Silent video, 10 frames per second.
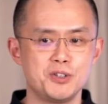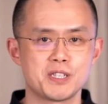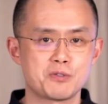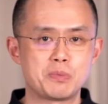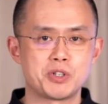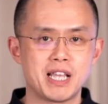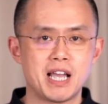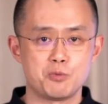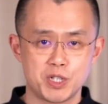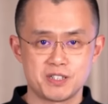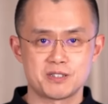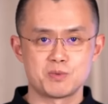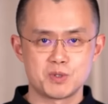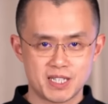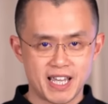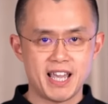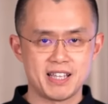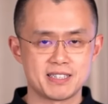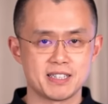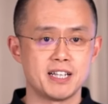using crypto now, which is the
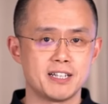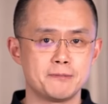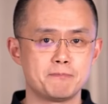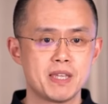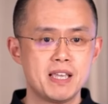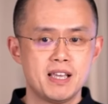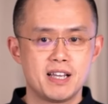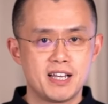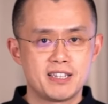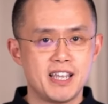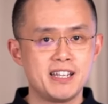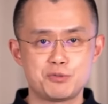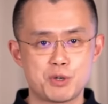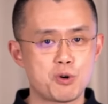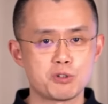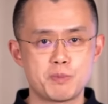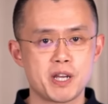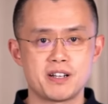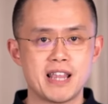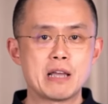case, um, uh, the industry grows
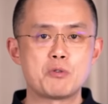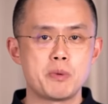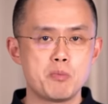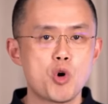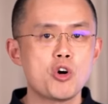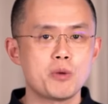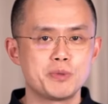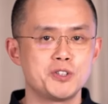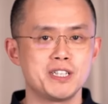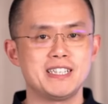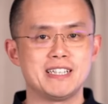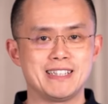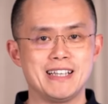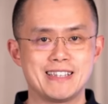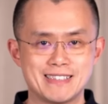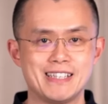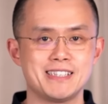bigger and there will be more opportunities in this